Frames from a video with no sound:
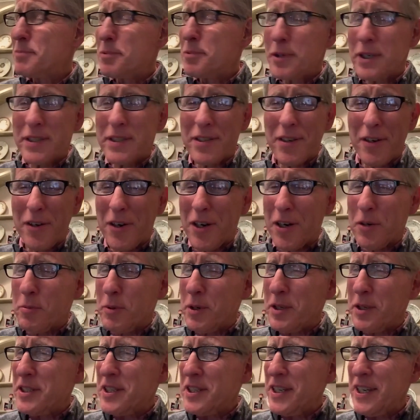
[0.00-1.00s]
Boy, it's a hard
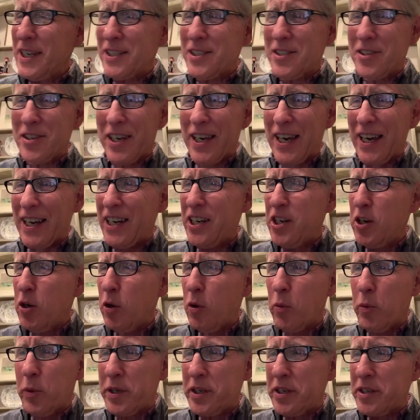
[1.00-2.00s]
one to answer. You kind of know
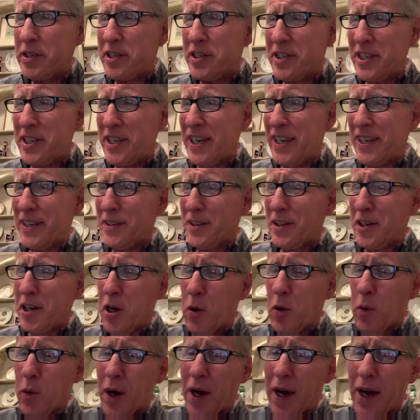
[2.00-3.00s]
it when you see it, you
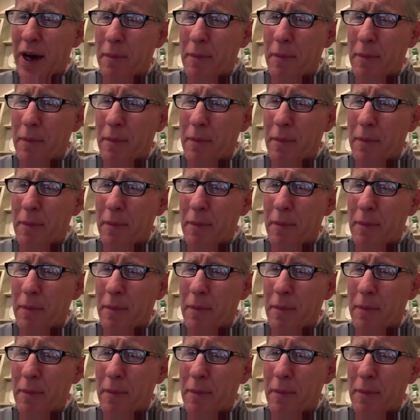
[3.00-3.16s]
know.